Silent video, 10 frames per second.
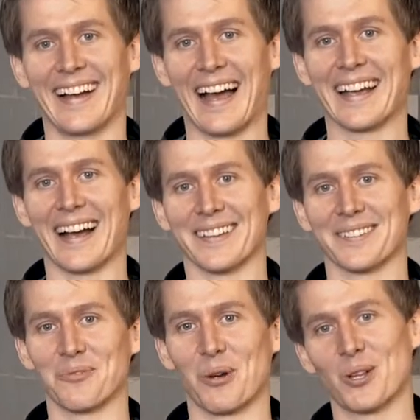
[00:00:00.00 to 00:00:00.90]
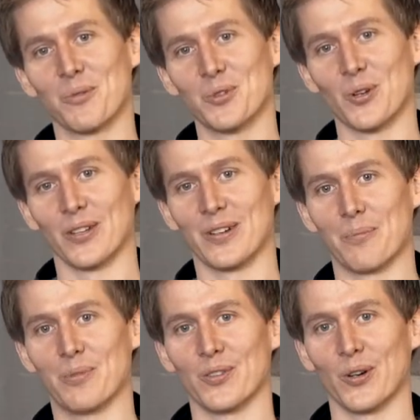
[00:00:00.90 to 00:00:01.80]
Hi guys and welcome to another
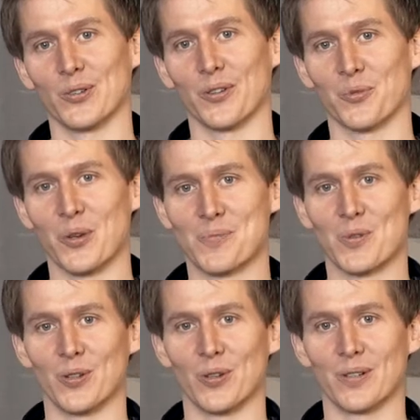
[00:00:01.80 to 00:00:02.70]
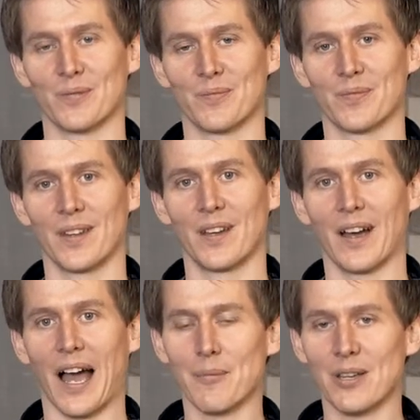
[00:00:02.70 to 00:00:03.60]
episode of Swisspreneur.
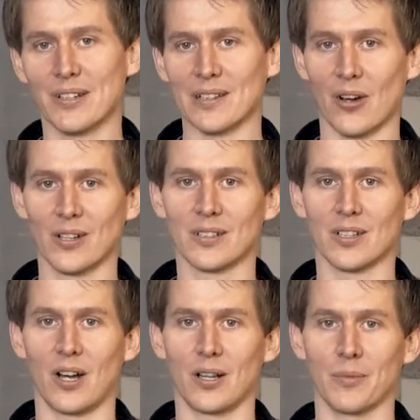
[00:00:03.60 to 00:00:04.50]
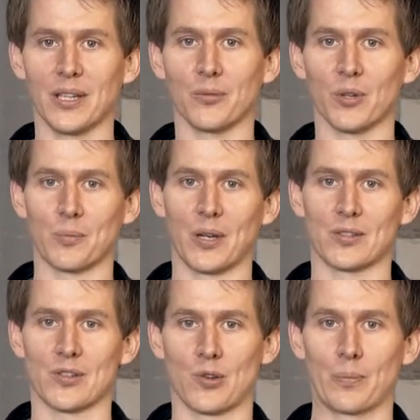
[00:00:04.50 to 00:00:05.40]
I'm here in Langenthal meeting with
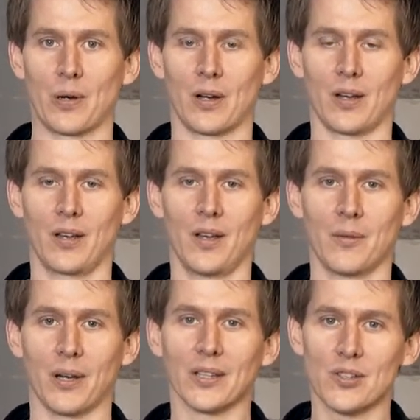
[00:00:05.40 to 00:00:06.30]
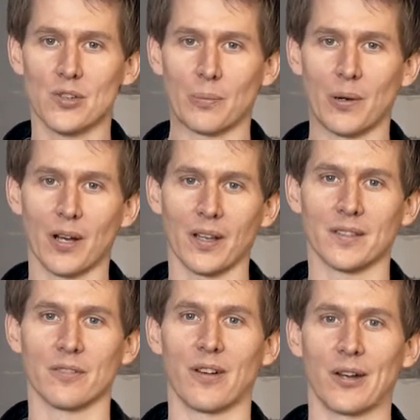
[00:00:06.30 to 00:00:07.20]
Peter Schüpach. Peter Schüpach
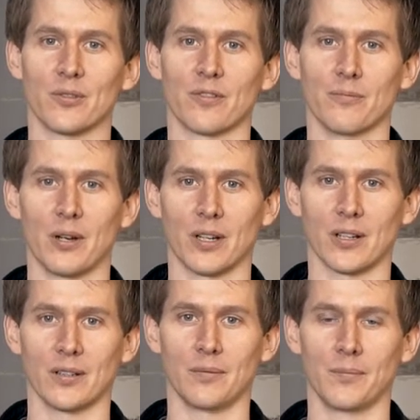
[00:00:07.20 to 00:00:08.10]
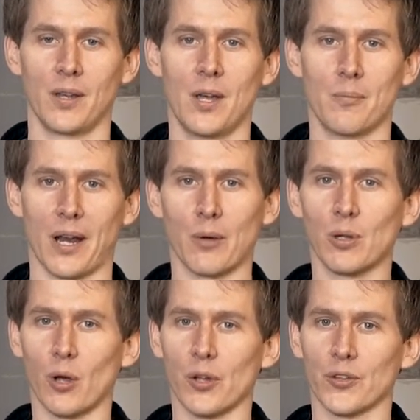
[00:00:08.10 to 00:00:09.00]
is the founder of Miracle. But I
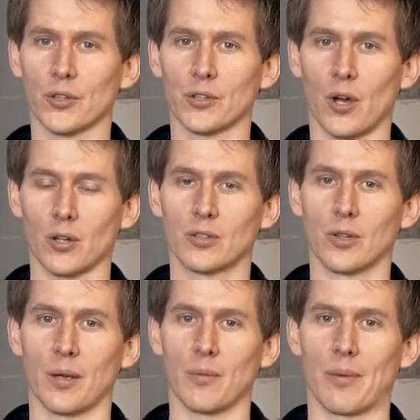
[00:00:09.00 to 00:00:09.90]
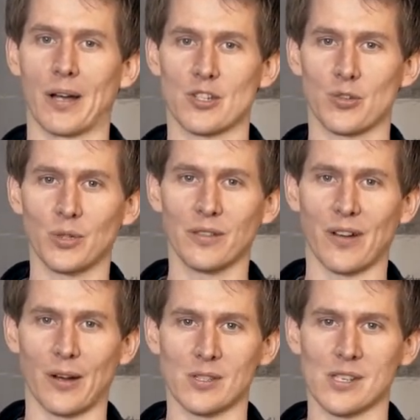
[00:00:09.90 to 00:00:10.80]
will also talk to him about
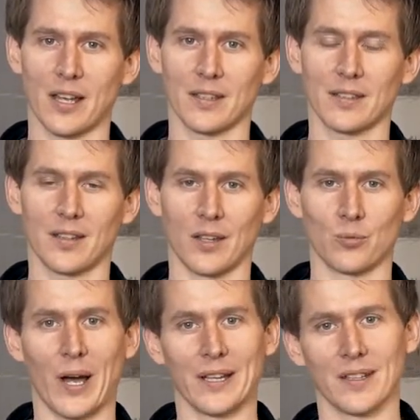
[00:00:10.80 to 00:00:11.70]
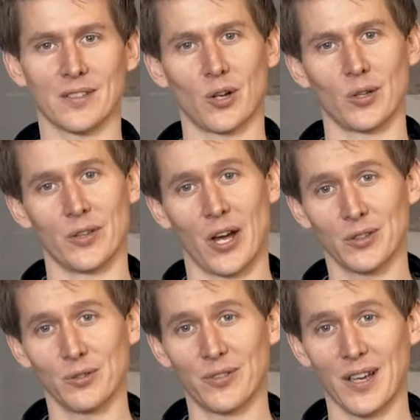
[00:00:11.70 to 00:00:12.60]
StudiVZ and why they sold
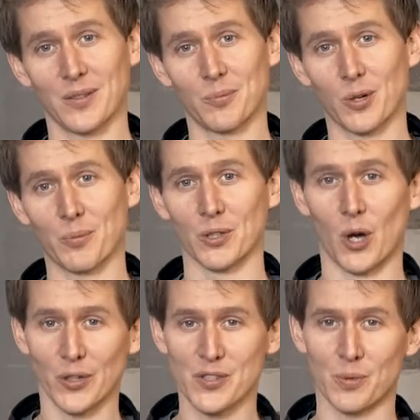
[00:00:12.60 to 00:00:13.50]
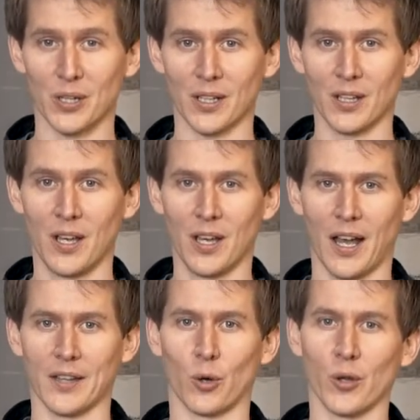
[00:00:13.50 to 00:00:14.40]
not to Facebook but Holtzbrinck
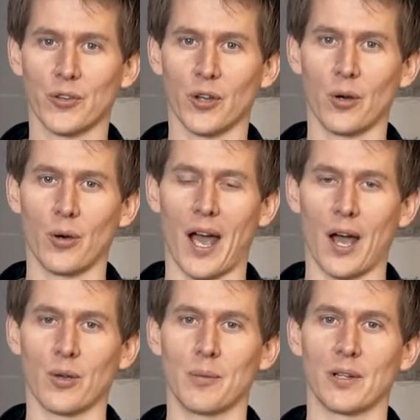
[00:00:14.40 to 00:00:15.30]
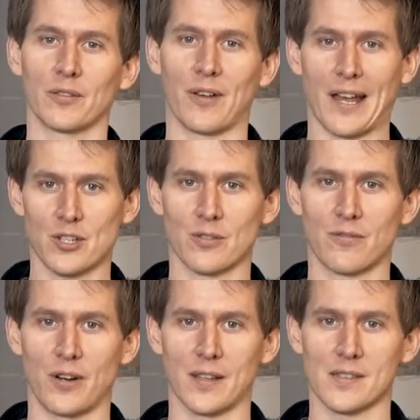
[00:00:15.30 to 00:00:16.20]
and also how he built fashion
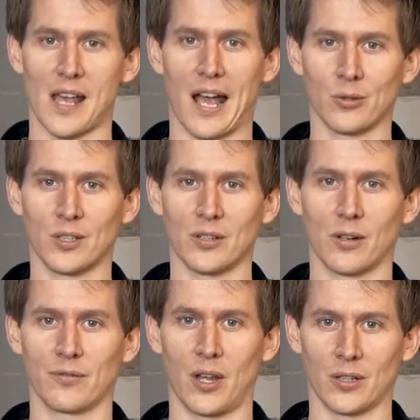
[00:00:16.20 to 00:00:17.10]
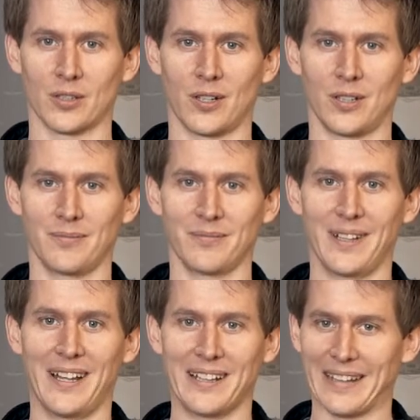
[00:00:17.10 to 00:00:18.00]
friends out here of Langenthal.
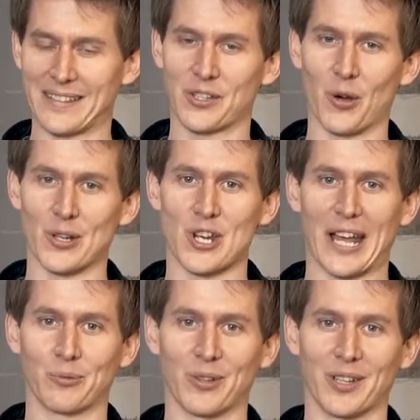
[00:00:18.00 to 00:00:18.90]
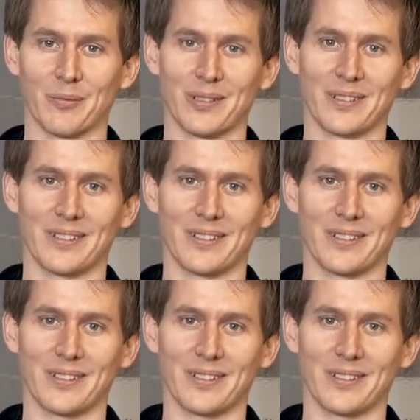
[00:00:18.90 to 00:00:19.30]
Let's go and chat with him.